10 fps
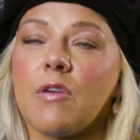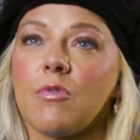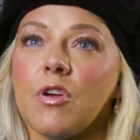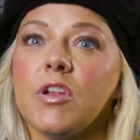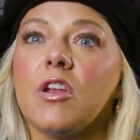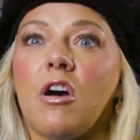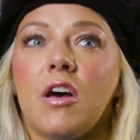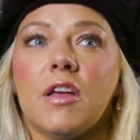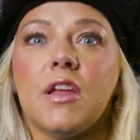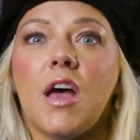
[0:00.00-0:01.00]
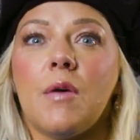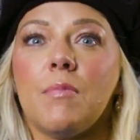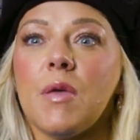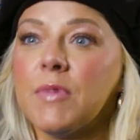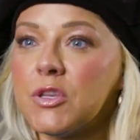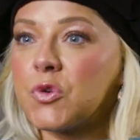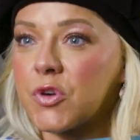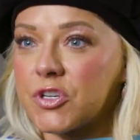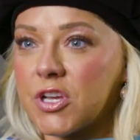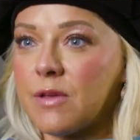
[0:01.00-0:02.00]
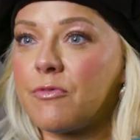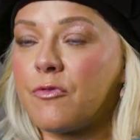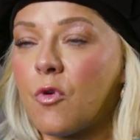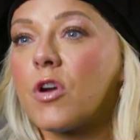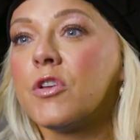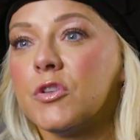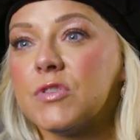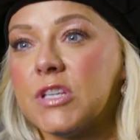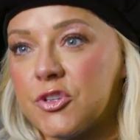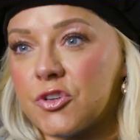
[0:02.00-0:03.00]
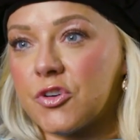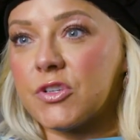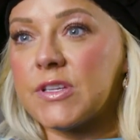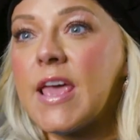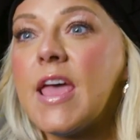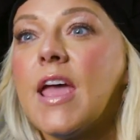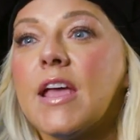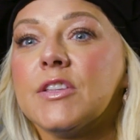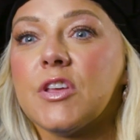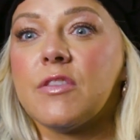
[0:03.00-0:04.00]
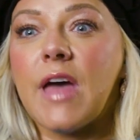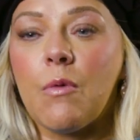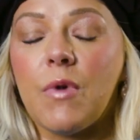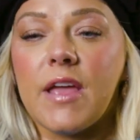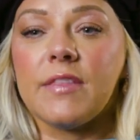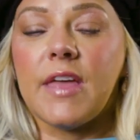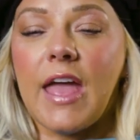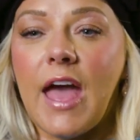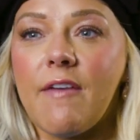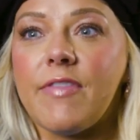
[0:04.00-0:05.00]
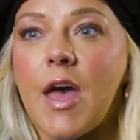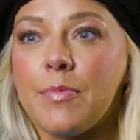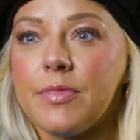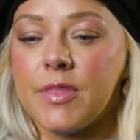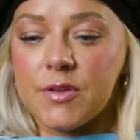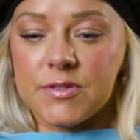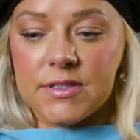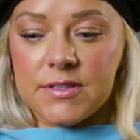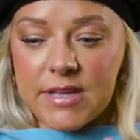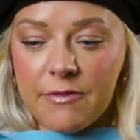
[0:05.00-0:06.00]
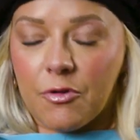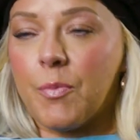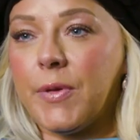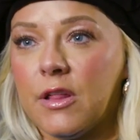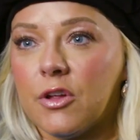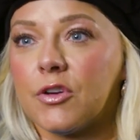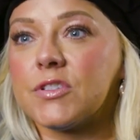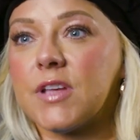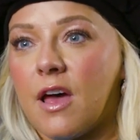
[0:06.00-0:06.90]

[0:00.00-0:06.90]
I wrote it on mentorship for new teachers. And so that way they have those several pillars